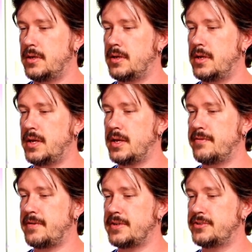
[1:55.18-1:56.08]
And
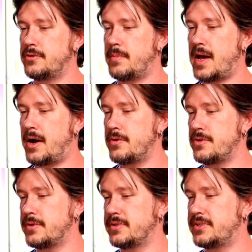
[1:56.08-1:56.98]
if I zoom out,
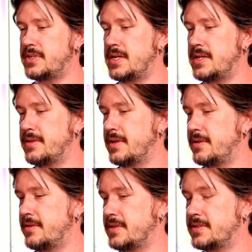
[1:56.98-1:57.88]
you can see
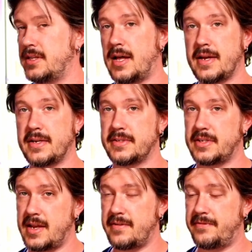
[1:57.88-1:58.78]
that this line is
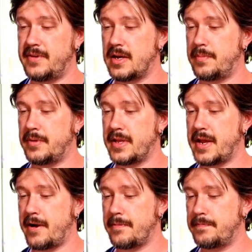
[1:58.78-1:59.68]
8 feet up in the
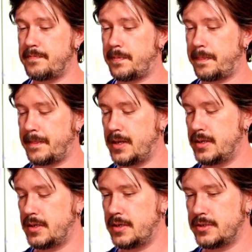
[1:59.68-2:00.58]
air.
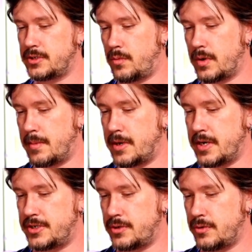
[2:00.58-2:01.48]
So what I'm going
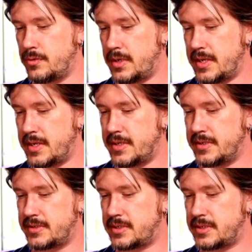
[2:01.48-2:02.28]
to do is